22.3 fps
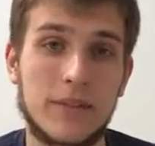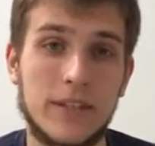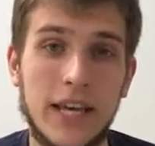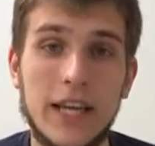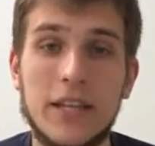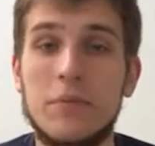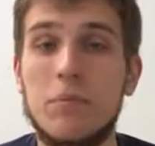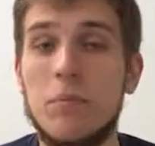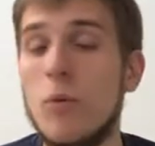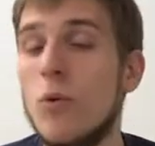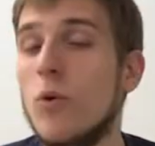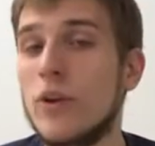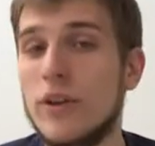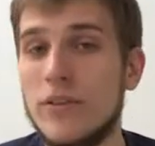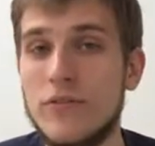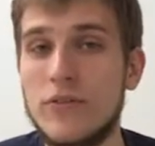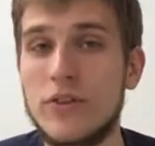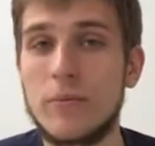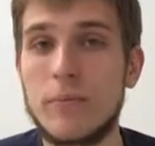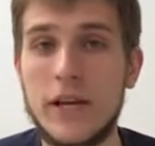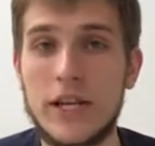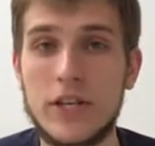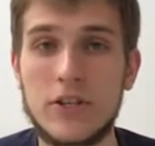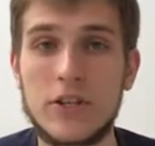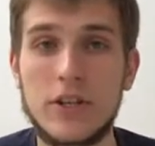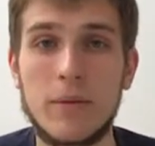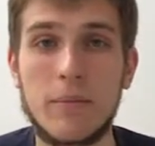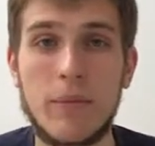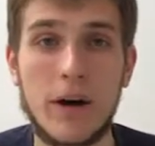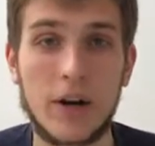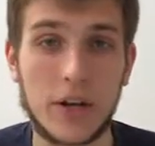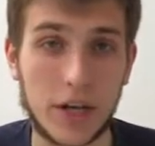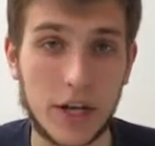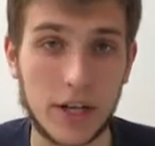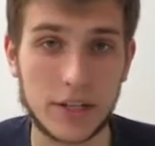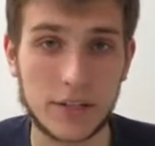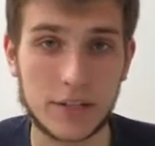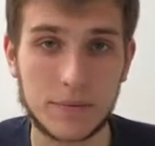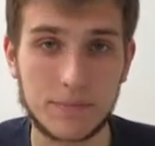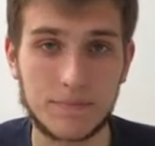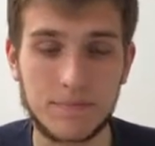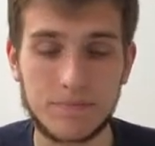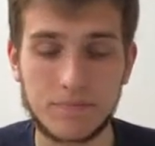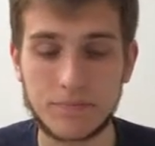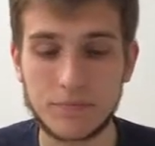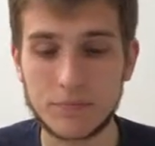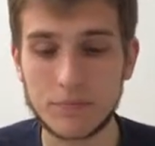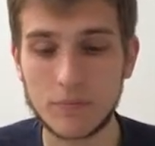get more information about us.